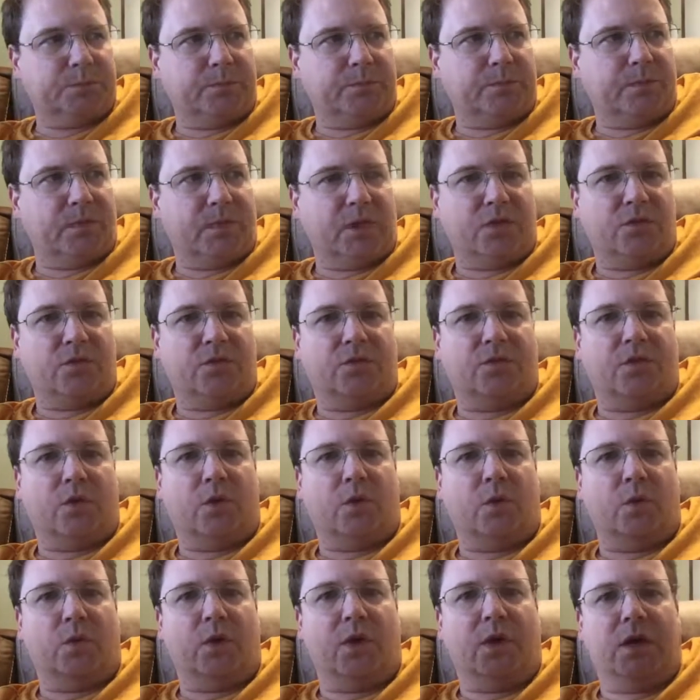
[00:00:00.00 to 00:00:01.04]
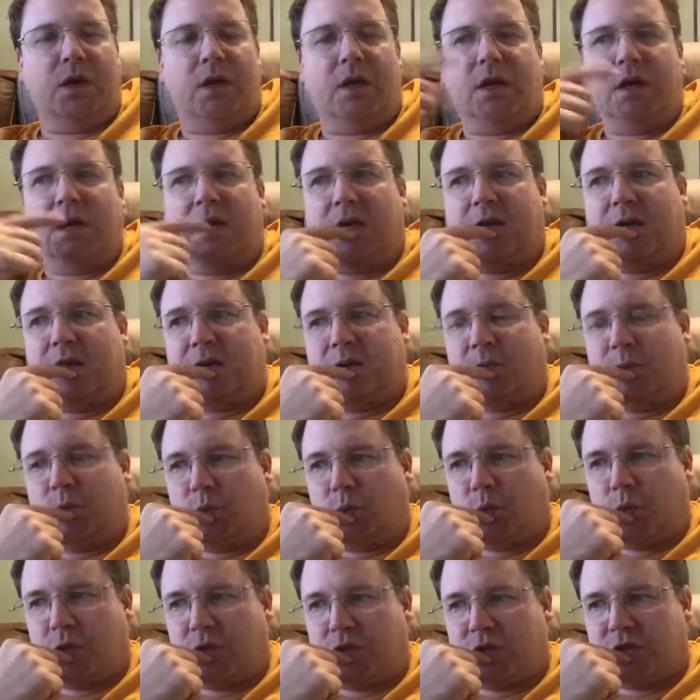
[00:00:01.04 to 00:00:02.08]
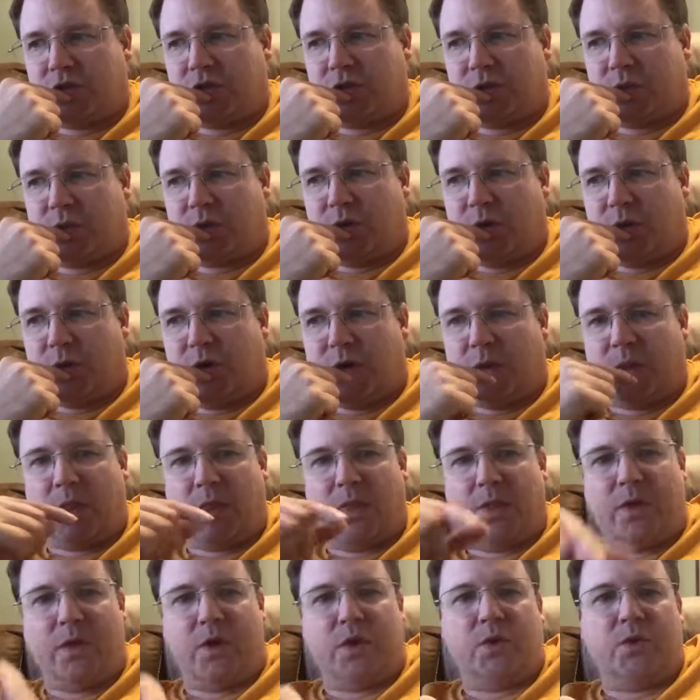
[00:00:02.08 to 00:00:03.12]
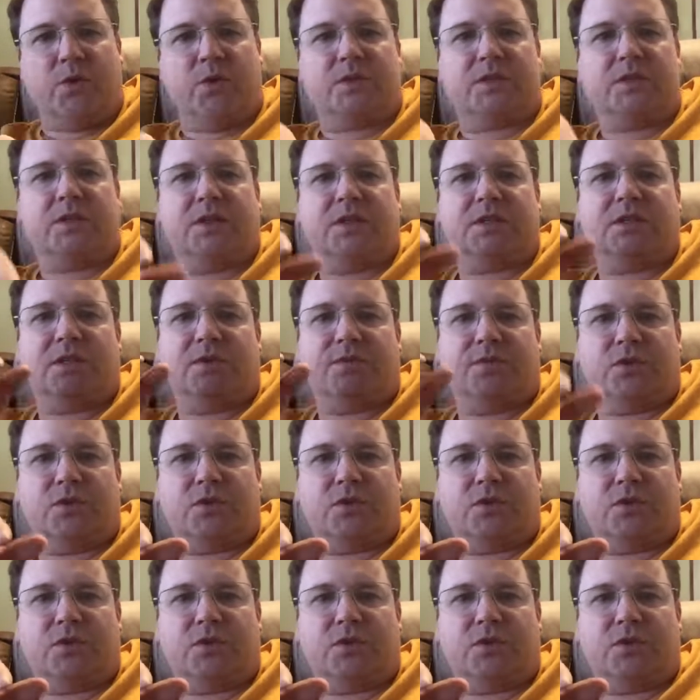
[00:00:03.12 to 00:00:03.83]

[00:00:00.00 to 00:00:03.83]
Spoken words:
So we're just going to reroute those, except for